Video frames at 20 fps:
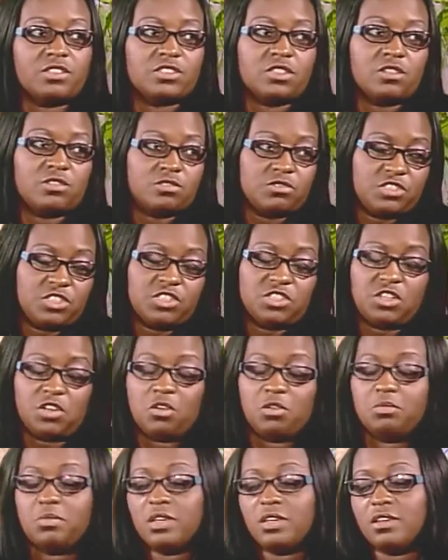So she
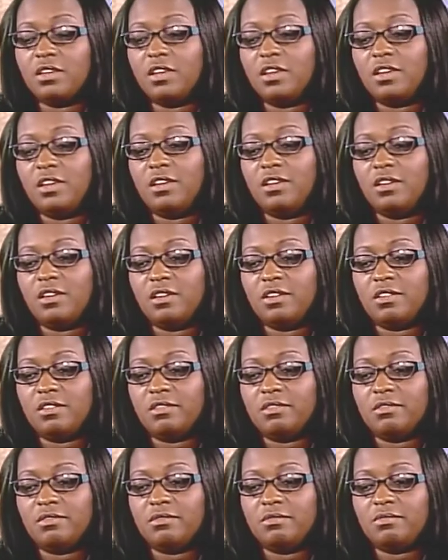told me,
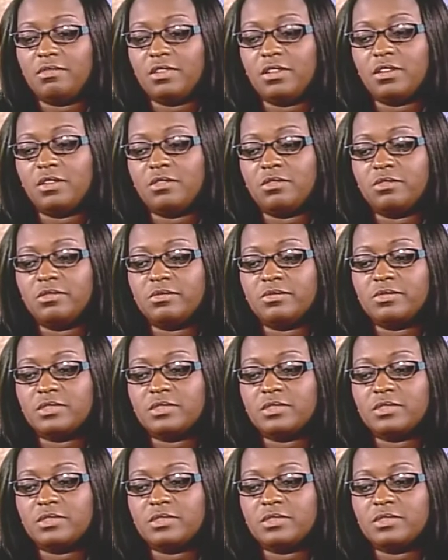you know,